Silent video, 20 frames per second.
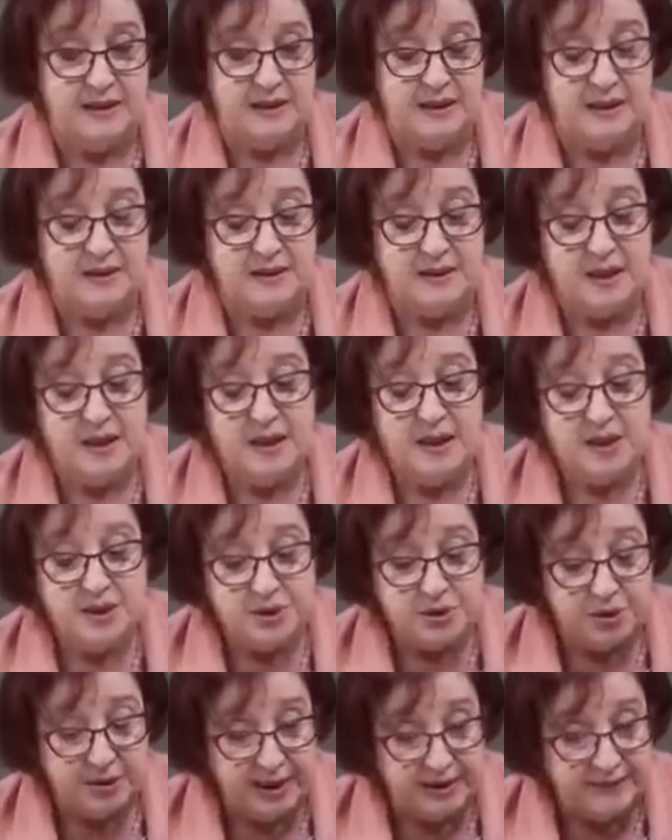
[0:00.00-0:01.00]
of things.
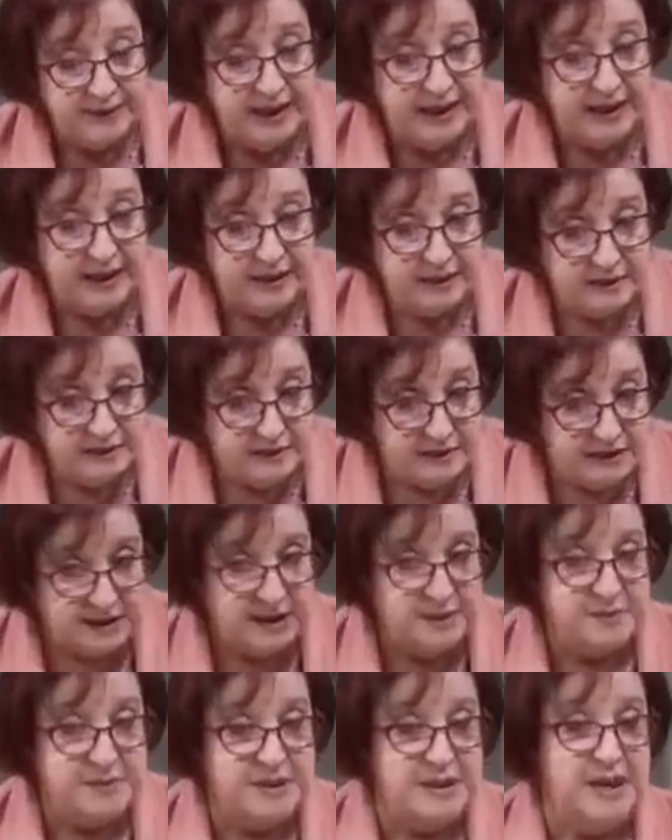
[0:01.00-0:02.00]
So you have a health
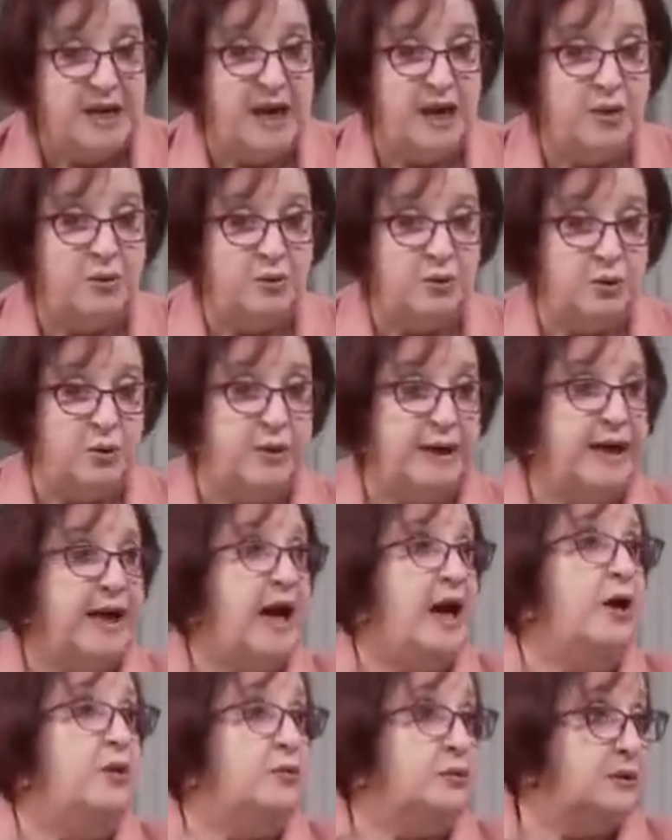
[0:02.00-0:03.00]
teams now going
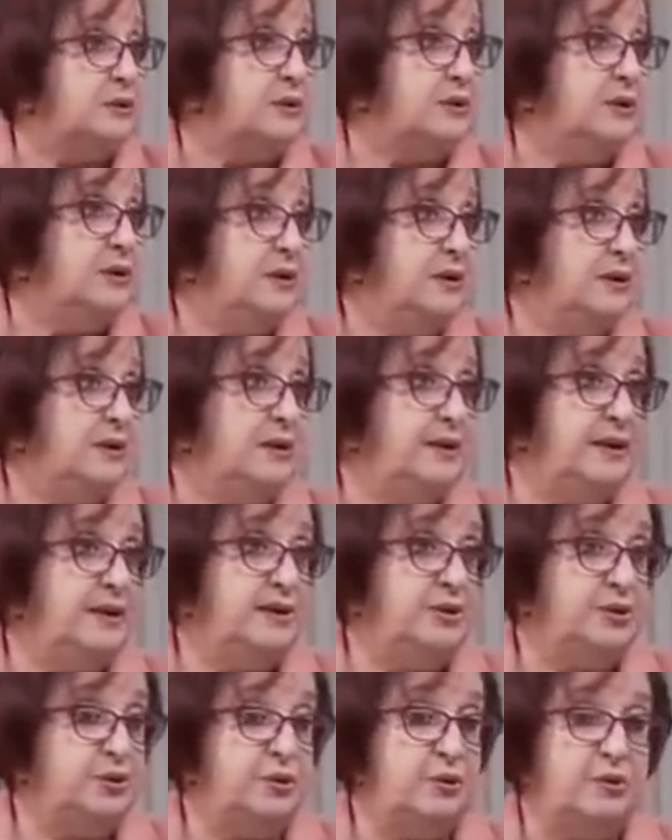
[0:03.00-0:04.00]
out
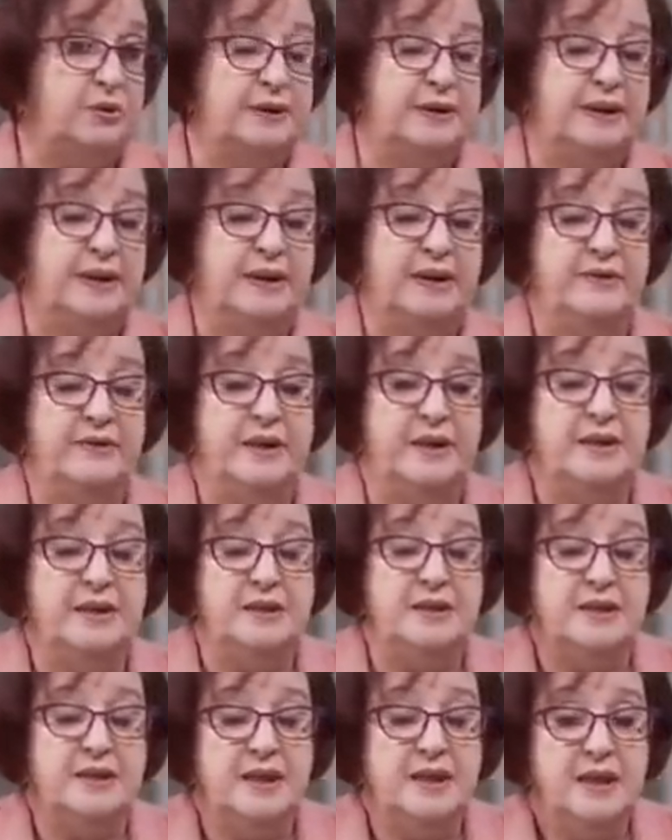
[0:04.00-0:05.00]
into all the
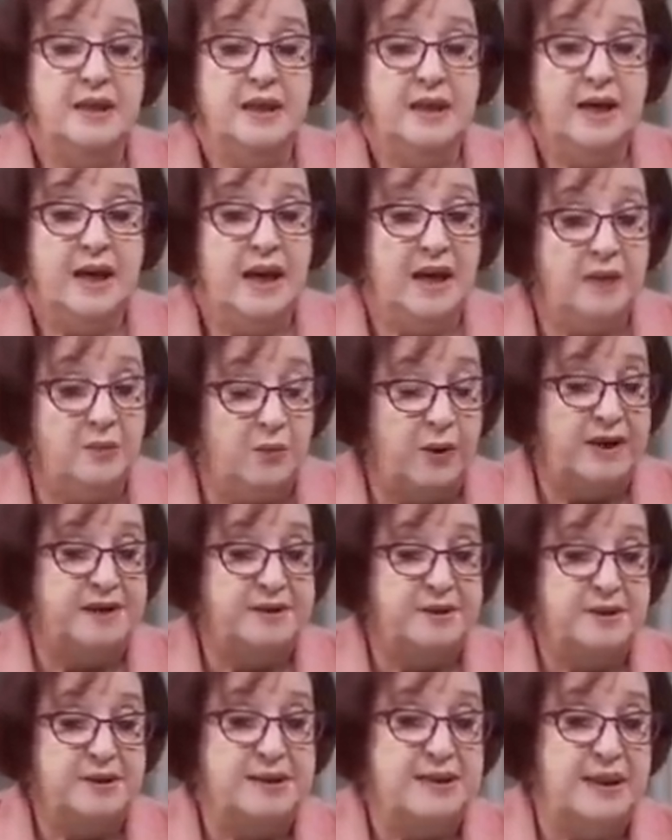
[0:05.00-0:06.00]
areas, and
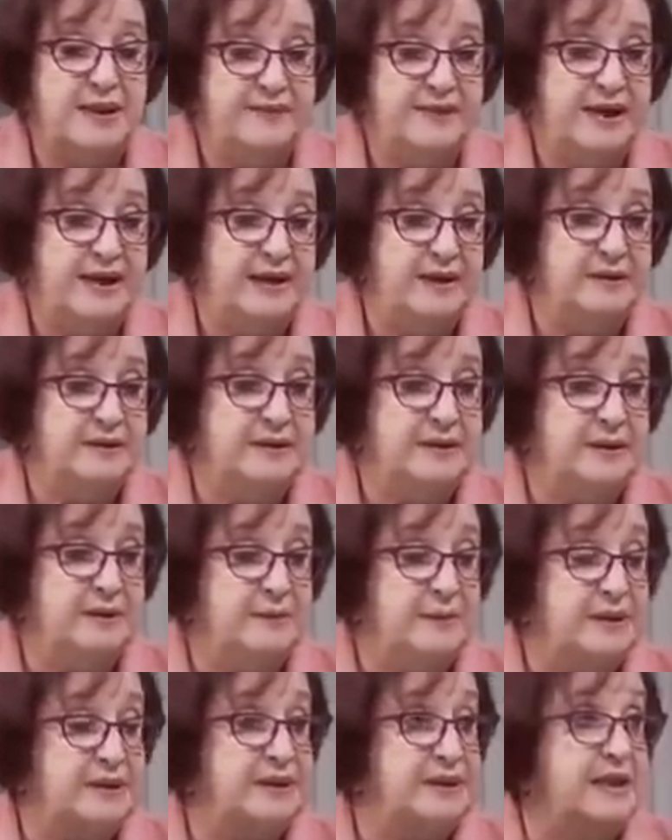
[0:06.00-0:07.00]
whilst you still have a health
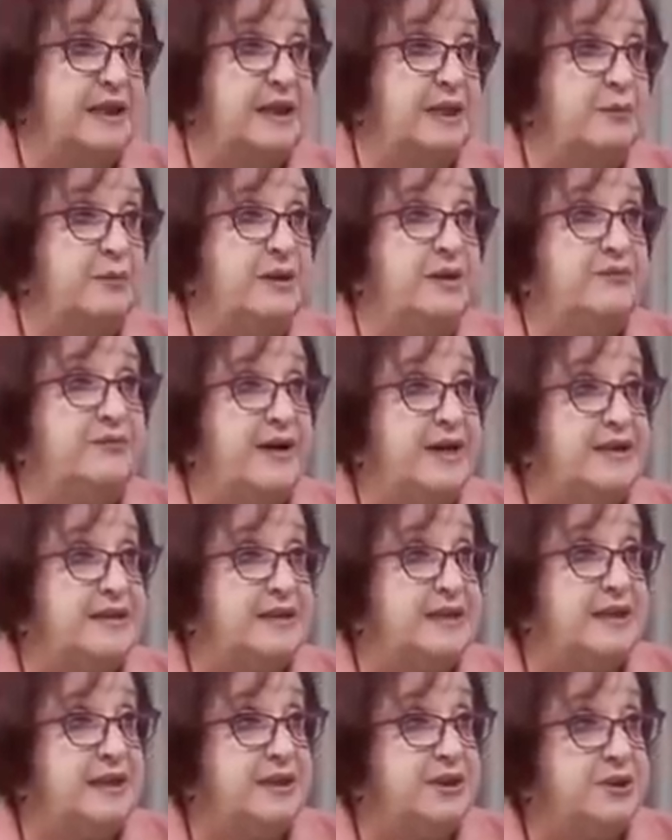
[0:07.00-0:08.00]
team that's dealing with
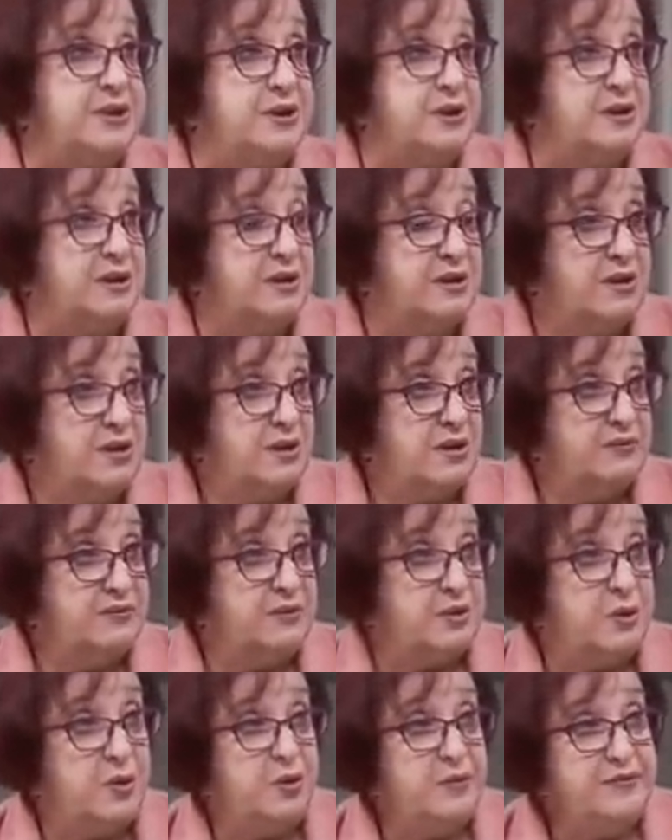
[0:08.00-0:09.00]
vaccination
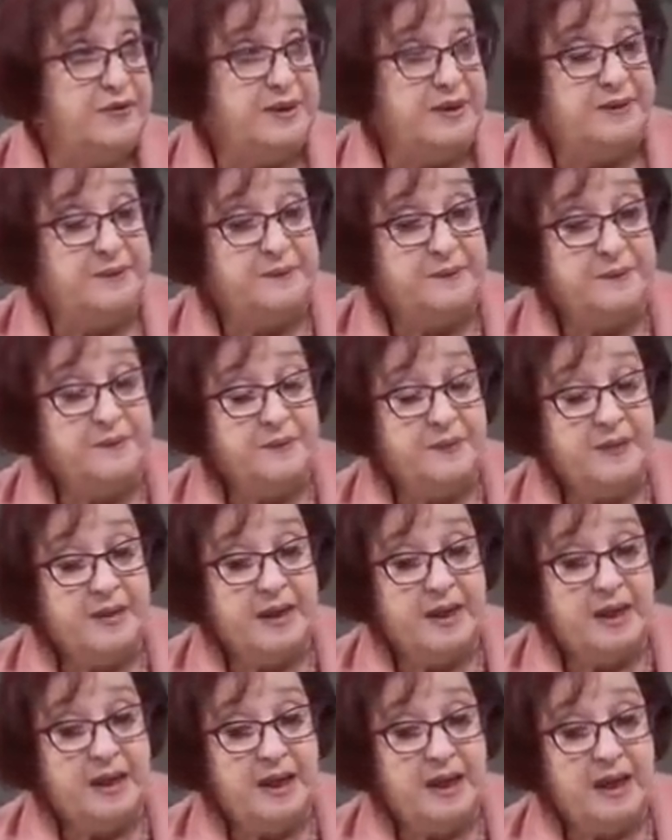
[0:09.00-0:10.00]
for COVID.
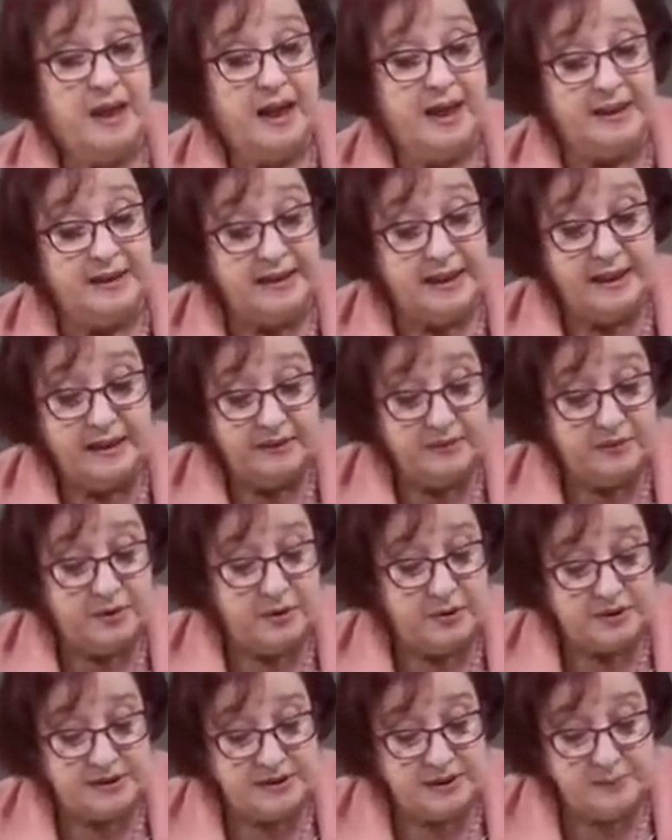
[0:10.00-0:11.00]
And then, of
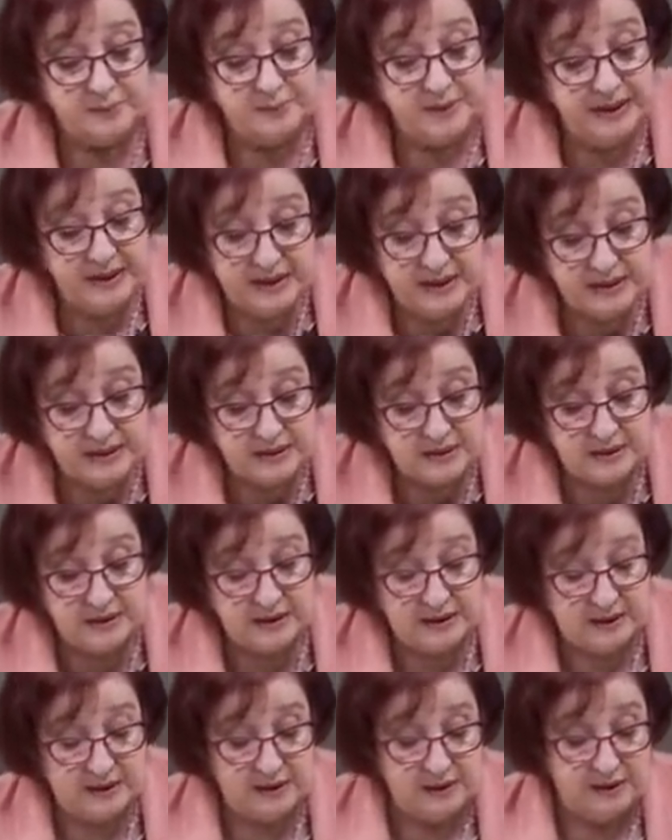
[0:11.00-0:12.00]
course, the biggest
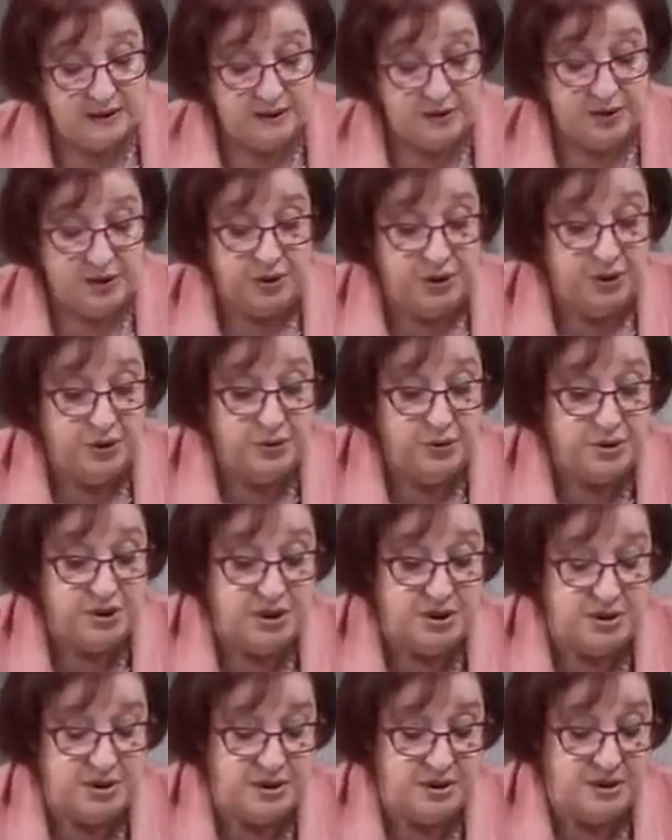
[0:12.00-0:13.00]
hurdle, the
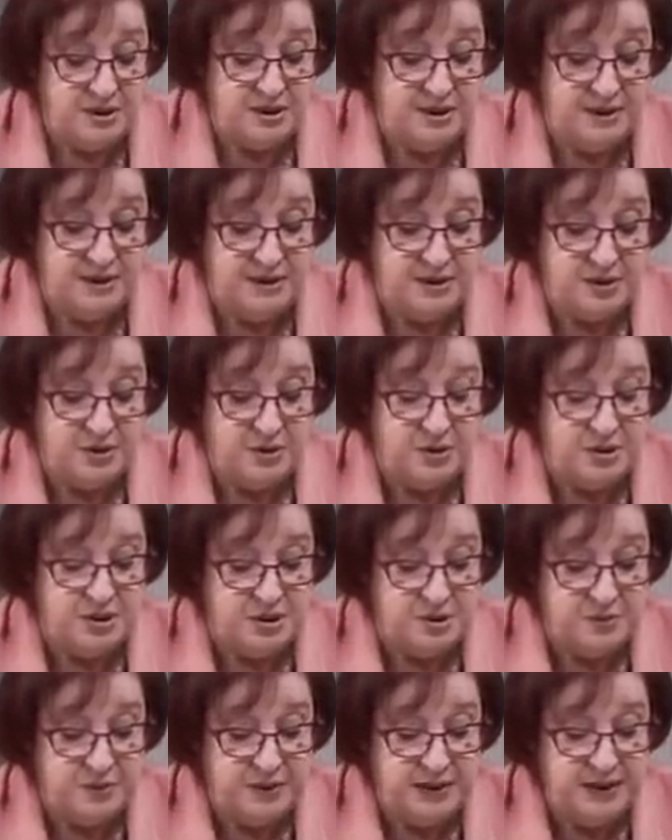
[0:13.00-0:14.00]
hugest hurdle, is going
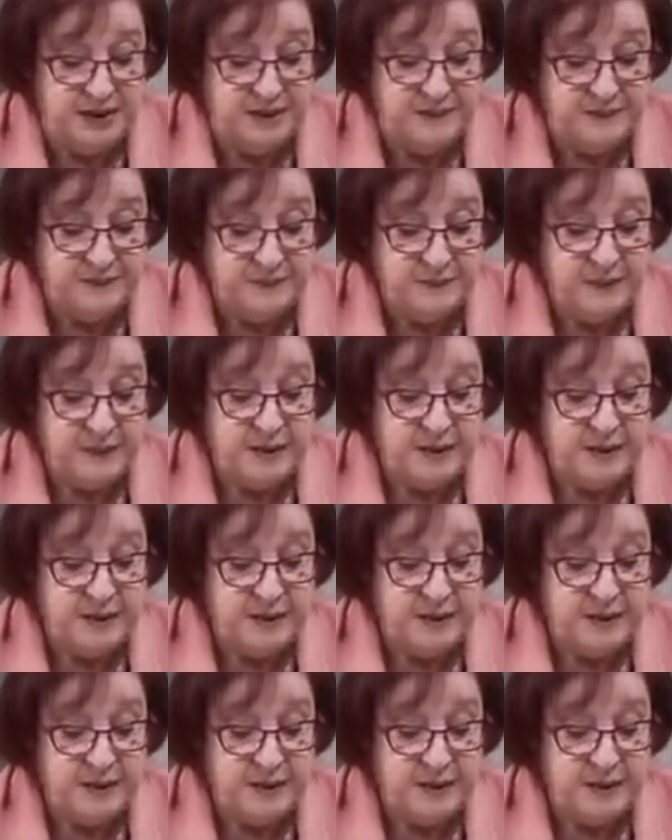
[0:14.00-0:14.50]
to be